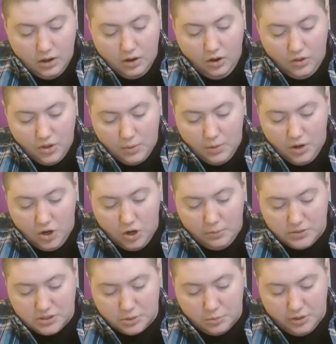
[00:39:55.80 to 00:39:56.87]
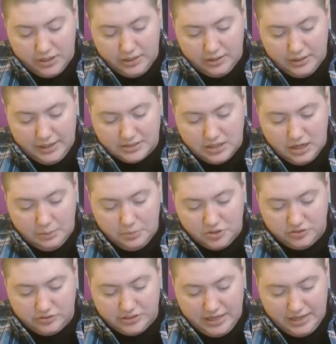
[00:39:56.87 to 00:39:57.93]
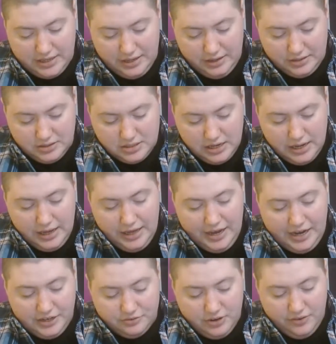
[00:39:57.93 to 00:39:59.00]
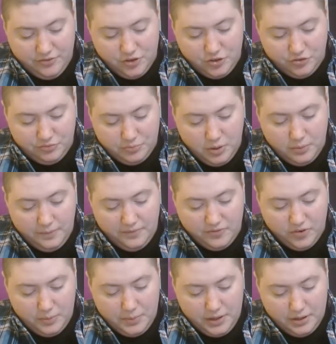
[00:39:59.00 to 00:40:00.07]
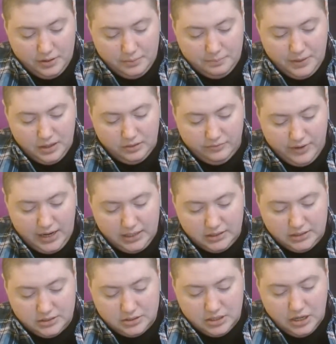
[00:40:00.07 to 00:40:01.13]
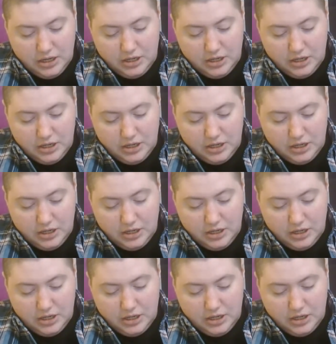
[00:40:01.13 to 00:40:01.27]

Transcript: Although a home to working class couples for decades and a refuge from homophobia, male violence,